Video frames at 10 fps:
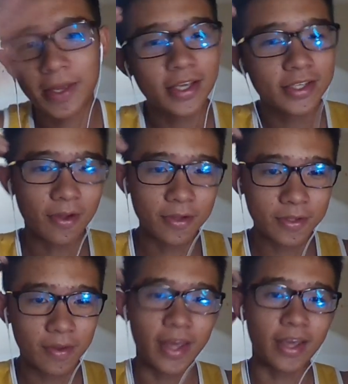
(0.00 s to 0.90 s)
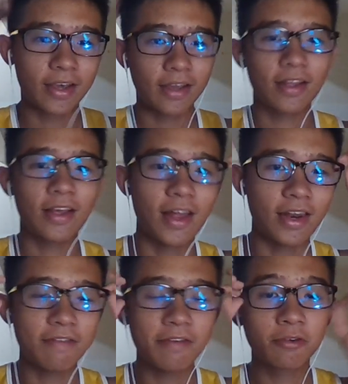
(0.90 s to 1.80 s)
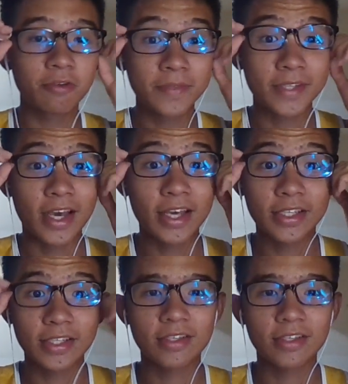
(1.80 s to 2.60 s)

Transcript: is also like a living room size,